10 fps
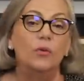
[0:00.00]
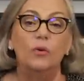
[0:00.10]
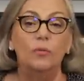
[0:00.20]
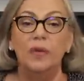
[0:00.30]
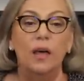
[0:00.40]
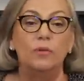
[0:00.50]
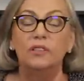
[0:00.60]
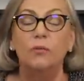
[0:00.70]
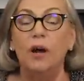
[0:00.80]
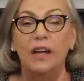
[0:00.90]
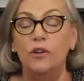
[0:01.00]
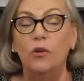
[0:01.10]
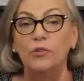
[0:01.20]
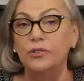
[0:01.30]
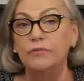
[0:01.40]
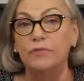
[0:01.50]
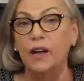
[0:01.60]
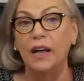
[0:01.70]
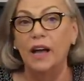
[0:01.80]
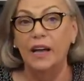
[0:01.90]
we'll be able to buy gold.
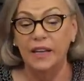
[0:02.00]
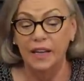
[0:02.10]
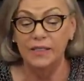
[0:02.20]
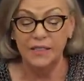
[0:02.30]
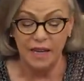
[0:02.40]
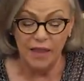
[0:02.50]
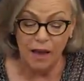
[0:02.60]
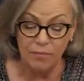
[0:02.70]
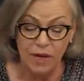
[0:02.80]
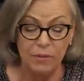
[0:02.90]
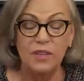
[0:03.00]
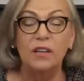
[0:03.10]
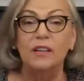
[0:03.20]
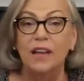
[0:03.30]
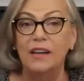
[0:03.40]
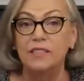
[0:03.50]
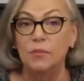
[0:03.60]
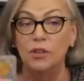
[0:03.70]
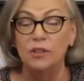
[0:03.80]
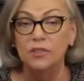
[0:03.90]
I, I can't say that. Maybe the
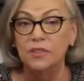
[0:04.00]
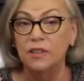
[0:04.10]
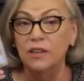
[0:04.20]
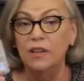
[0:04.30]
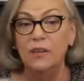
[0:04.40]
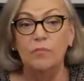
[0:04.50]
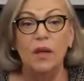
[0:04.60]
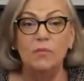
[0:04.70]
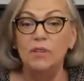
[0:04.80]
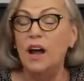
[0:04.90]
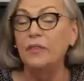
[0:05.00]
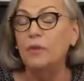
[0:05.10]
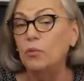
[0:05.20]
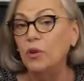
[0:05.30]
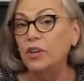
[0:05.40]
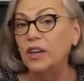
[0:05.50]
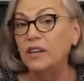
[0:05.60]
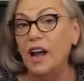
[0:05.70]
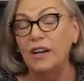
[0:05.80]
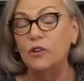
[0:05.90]
collectibles. Maybe not the
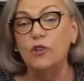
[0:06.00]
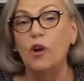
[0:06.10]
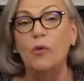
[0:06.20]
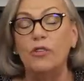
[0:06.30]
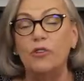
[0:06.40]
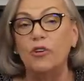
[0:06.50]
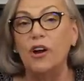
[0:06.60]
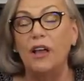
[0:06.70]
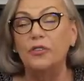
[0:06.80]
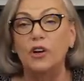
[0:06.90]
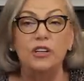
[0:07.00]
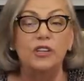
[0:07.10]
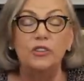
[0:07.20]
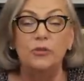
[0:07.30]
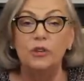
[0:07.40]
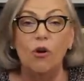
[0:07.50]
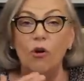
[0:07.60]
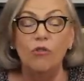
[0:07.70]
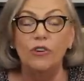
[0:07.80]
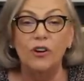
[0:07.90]
bullion. I don't know whether or not they're going to do an
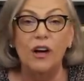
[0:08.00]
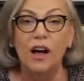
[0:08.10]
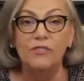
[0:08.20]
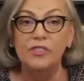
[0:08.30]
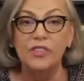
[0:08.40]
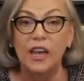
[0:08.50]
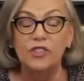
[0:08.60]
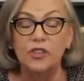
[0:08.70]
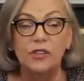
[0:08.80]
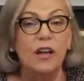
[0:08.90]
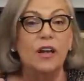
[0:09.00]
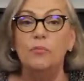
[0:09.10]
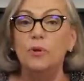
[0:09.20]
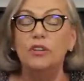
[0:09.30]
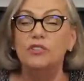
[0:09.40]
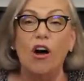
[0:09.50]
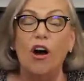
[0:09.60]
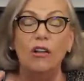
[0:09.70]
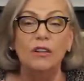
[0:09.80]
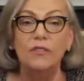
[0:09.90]
overt confiscation, because
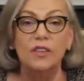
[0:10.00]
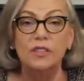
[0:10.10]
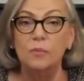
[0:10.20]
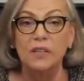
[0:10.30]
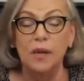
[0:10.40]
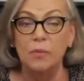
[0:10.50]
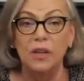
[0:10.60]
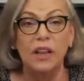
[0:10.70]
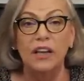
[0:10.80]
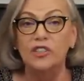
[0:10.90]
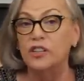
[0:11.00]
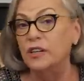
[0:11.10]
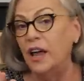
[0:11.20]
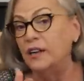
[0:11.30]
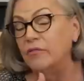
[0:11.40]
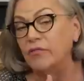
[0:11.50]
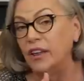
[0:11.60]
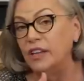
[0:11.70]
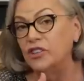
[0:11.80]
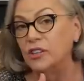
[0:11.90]
all of this manipulation and
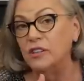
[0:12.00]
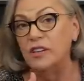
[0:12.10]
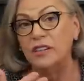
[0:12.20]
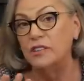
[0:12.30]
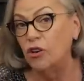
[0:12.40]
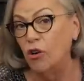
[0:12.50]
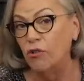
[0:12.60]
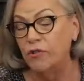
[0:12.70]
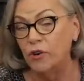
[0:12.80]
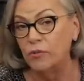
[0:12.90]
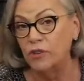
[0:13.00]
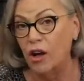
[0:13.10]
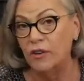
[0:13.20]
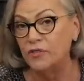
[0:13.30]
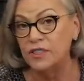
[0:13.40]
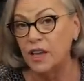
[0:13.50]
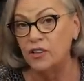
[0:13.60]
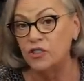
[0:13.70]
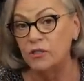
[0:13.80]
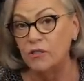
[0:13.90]
inflation is a covert
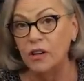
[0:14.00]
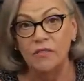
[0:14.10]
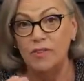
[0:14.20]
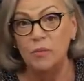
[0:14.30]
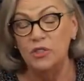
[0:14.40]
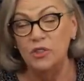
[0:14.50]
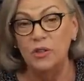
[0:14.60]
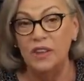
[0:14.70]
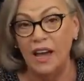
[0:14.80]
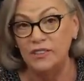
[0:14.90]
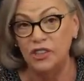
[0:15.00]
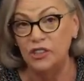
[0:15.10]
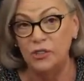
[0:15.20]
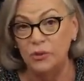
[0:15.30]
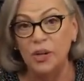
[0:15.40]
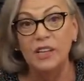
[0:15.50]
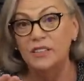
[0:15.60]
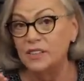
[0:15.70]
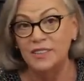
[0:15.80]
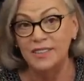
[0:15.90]
confiscation. They've been doing that to you
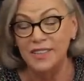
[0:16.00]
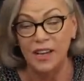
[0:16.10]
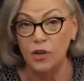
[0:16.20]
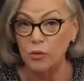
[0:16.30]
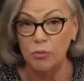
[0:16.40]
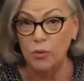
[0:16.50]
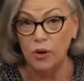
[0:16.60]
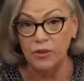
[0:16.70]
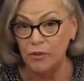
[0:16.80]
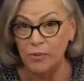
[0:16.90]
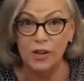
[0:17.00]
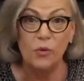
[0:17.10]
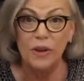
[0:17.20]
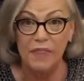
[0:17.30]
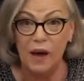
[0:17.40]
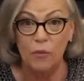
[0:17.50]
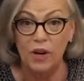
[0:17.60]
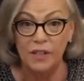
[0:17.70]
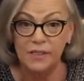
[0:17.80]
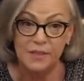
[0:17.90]
since the day you were born, no matter when that
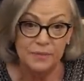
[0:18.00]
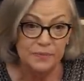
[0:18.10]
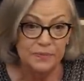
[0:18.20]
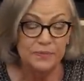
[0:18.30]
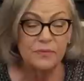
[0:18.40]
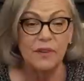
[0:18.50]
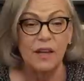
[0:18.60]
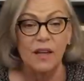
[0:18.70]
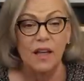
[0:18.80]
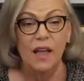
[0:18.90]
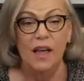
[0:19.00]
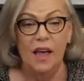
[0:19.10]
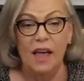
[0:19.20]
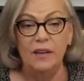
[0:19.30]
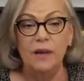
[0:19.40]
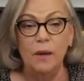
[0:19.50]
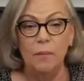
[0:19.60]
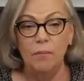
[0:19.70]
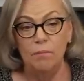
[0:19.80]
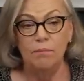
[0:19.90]
was. And
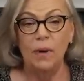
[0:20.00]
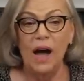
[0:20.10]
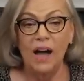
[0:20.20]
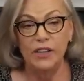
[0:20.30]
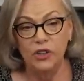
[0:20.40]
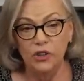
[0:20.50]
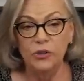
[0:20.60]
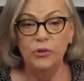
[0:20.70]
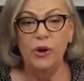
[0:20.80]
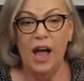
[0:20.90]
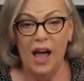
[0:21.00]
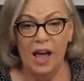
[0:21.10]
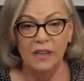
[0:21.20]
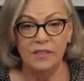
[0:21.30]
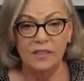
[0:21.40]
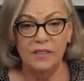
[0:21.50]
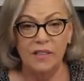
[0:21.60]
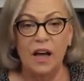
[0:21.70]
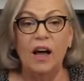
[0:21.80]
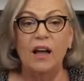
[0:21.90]
Bayou asks,
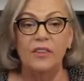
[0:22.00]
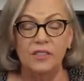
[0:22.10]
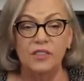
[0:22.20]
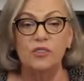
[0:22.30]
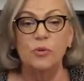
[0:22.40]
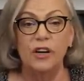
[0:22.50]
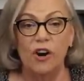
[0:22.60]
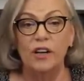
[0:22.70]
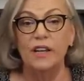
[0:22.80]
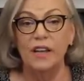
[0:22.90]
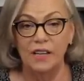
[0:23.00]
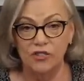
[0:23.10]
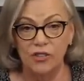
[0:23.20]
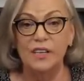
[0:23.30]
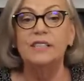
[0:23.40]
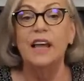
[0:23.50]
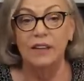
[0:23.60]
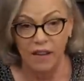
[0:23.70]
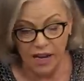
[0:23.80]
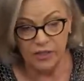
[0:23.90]
uh, this is regarding yesterday's
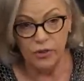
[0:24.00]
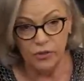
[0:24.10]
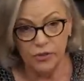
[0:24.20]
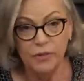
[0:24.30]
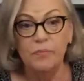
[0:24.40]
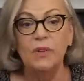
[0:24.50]
headline news.